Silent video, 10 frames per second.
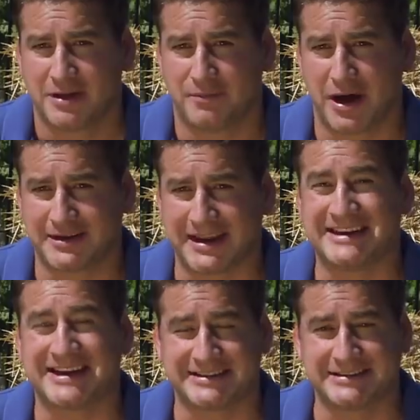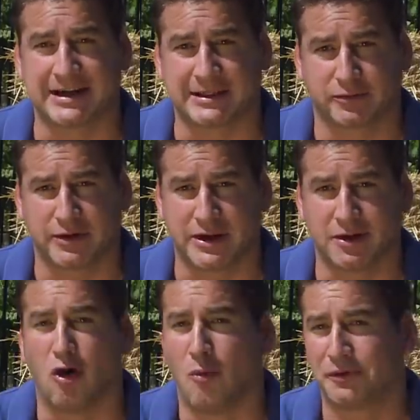But in 1993,
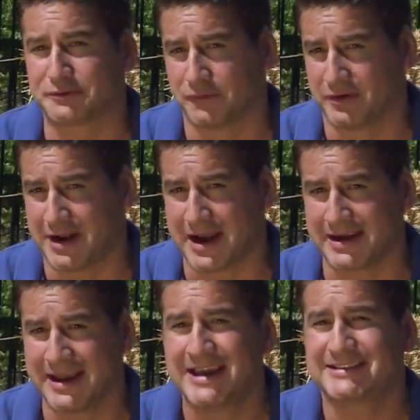almost overnight,